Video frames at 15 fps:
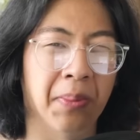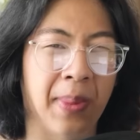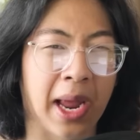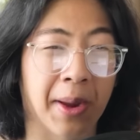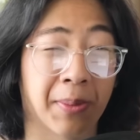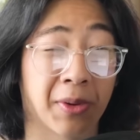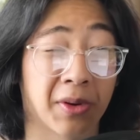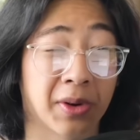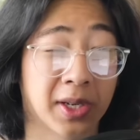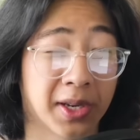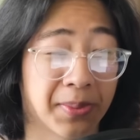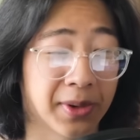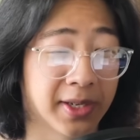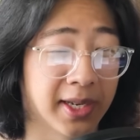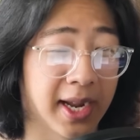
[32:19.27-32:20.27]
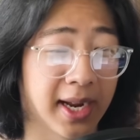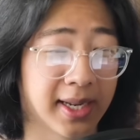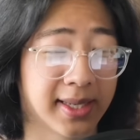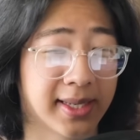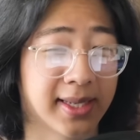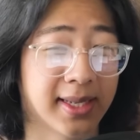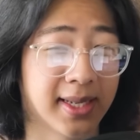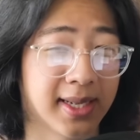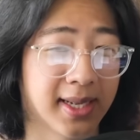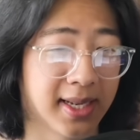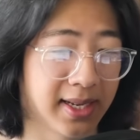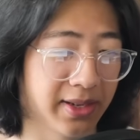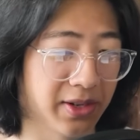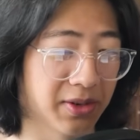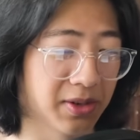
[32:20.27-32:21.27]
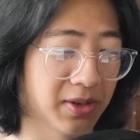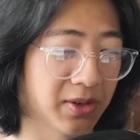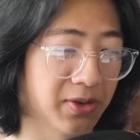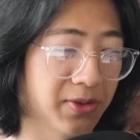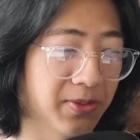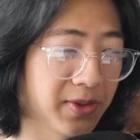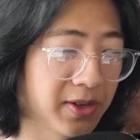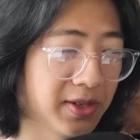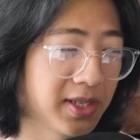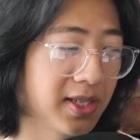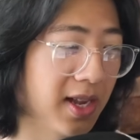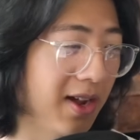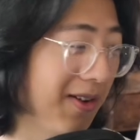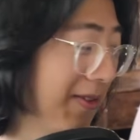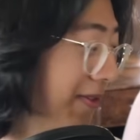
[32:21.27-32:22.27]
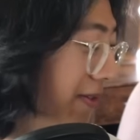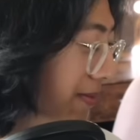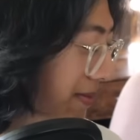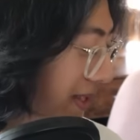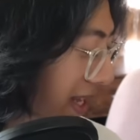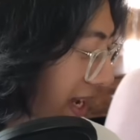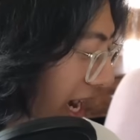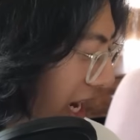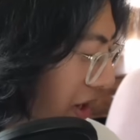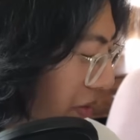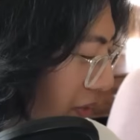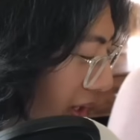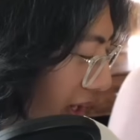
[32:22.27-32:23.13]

paper to protect their stuff. I don't really